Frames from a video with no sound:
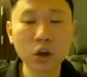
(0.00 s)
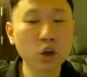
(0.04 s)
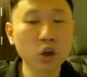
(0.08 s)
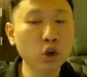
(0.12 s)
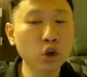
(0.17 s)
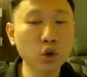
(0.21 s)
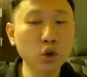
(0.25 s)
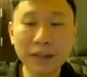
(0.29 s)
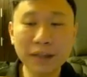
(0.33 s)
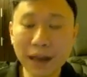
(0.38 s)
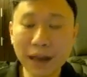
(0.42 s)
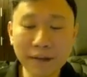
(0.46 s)

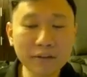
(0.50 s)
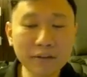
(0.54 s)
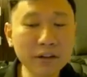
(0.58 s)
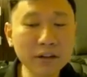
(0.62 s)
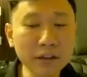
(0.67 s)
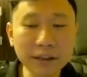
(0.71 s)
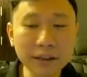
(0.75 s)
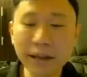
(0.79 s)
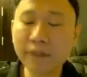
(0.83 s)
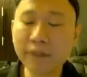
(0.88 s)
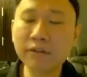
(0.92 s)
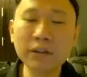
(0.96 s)
You never
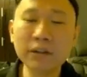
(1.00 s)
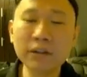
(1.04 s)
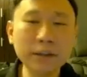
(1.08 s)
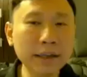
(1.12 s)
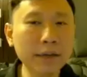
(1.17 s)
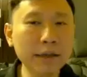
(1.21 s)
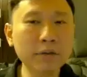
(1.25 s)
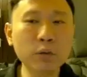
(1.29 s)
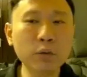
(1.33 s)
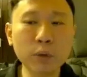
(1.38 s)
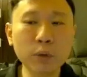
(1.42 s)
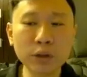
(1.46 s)

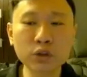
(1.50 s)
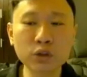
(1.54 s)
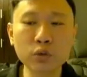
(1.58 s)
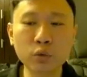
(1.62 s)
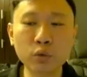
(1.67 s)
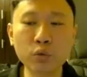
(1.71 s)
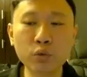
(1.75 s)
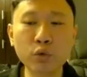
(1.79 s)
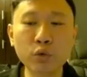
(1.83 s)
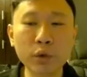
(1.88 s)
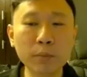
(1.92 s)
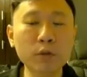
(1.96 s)
want to
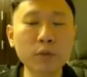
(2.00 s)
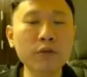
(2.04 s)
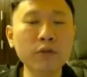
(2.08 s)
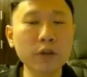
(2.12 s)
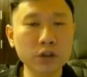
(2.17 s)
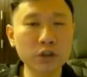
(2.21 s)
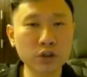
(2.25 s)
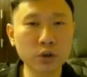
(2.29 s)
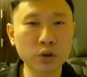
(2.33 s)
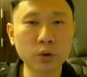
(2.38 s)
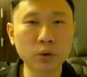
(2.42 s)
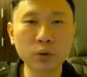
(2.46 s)
remove a
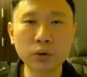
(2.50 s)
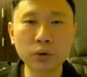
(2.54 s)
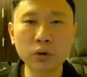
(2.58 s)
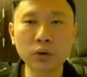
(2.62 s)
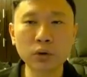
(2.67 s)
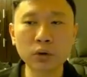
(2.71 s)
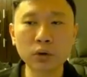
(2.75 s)
stone.